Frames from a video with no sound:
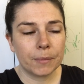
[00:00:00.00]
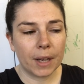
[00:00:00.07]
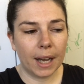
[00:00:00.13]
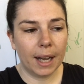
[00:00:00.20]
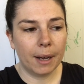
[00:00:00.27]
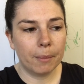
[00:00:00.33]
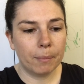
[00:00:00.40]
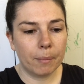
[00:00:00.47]

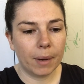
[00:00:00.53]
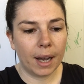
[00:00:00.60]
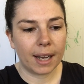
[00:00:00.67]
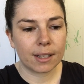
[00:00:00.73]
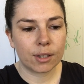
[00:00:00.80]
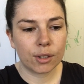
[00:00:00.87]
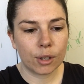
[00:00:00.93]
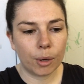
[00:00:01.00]
I
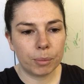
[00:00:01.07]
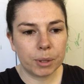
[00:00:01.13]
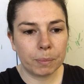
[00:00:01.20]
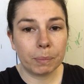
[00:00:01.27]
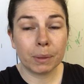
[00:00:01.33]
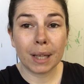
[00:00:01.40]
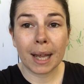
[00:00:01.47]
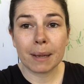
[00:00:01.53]
stopped
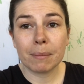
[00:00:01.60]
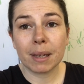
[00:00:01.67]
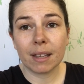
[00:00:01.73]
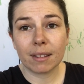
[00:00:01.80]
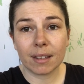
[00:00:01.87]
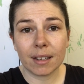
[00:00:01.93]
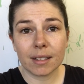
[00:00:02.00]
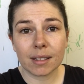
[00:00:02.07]
blaming
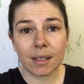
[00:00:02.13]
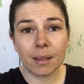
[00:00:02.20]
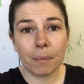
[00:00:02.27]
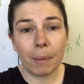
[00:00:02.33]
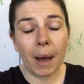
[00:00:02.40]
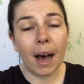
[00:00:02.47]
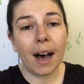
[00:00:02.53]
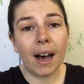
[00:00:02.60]
things in the
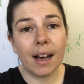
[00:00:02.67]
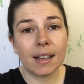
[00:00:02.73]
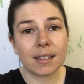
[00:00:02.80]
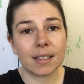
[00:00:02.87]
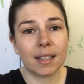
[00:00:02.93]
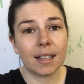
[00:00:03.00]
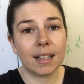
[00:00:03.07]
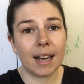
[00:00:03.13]

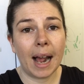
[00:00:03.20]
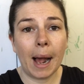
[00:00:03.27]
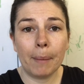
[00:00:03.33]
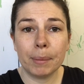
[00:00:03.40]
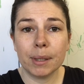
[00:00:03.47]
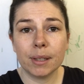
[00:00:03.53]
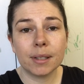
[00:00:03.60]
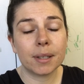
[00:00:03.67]
past that had
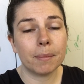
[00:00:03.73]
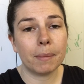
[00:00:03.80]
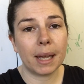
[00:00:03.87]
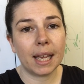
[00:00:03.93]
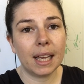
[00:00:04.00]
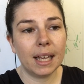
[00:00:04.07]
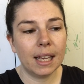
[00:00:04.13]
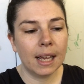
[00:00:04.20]
happened to
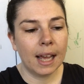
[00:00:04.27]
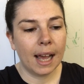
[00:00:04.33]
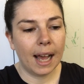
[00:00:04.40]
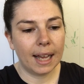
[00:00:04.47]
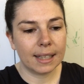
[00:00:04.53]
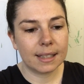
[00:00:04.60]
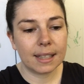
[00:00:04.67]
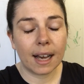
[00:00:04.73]
me
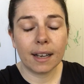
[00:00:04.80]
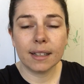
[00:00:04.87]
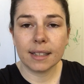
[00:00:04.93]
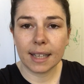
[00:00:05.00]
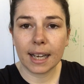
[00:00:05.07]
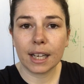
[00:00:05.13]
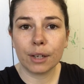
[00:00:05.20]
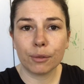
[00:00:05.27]
and started
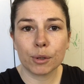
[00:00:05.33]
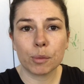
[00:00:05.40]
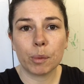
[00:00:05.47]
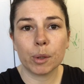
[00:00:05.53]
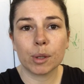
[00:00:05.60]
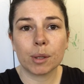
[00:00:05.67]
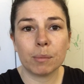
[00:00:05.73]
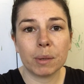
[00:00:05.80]
taking
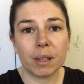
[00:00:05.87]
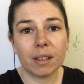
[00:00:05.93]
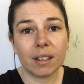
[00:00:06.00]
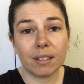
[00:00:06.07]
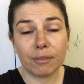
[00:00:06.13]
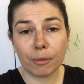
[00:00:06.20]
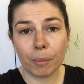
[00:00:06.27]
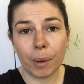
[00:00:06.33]

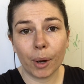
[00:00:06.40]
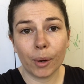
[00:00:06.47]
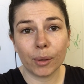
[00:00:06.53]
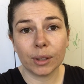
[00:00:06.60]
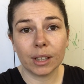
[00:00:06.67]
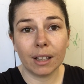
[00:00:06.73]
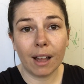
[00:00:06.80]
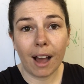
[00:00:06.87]
responsibility for my
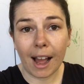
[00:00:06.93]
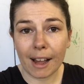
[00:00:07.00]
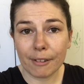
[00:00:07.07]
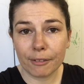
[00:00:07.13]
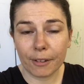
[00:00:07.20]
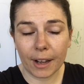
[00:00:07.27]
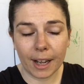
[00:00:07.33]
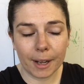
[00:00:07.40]
own
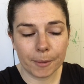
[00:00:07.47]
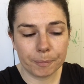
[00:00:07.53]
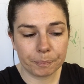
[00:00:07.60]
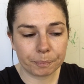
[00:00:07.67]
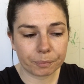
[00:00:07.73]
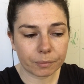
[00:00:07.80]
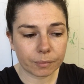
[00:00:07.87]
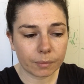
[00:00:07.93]
life. And